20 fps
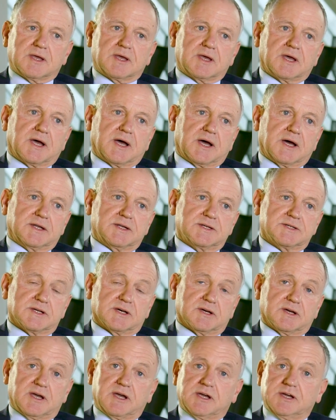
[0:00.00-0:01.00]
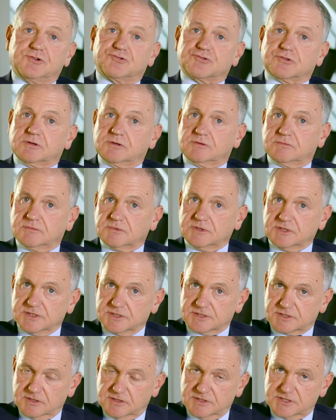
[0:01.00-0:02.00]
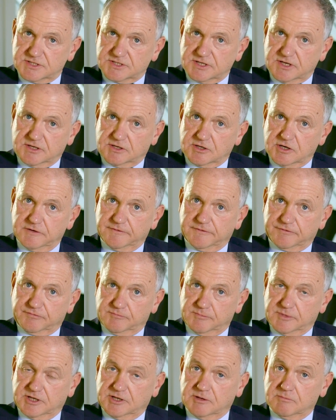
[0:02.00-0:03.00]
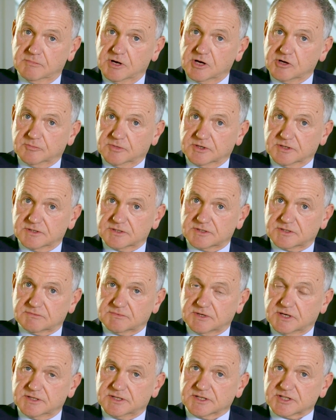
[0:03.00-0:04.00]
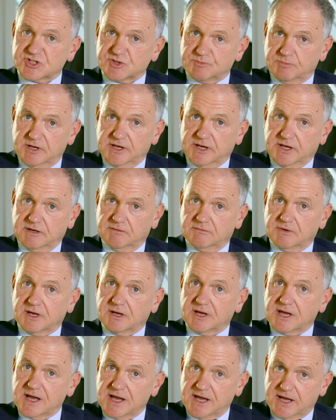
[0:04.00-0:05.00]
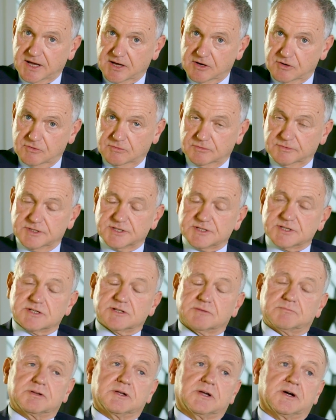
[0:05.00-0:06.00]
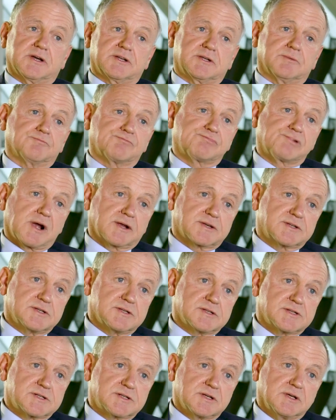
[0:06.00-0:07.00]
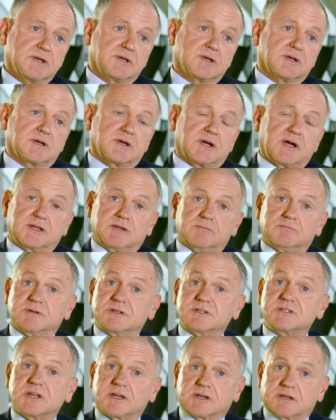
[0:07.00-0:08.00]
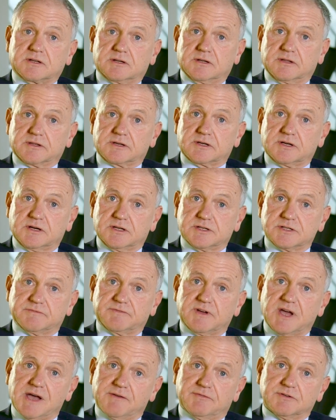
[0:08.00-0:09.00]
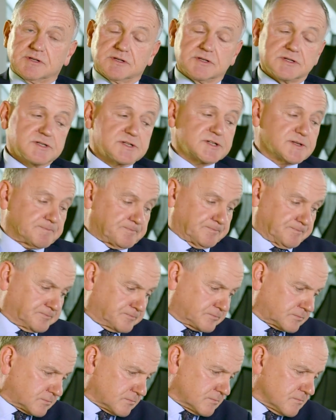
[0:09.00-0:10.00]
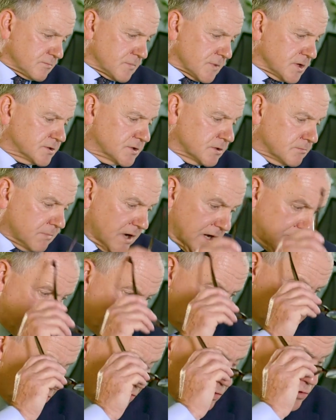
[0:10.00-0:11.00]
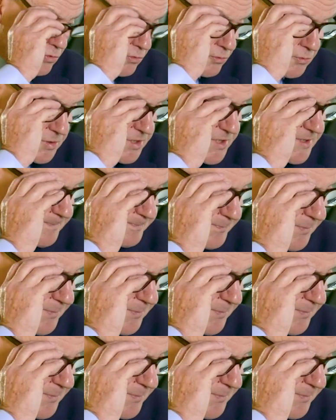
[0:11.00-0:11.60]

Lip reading: And Adrian is going to take over from me in a moment and explain how this is applied in practice, and in particular the kinds of evidence that might be used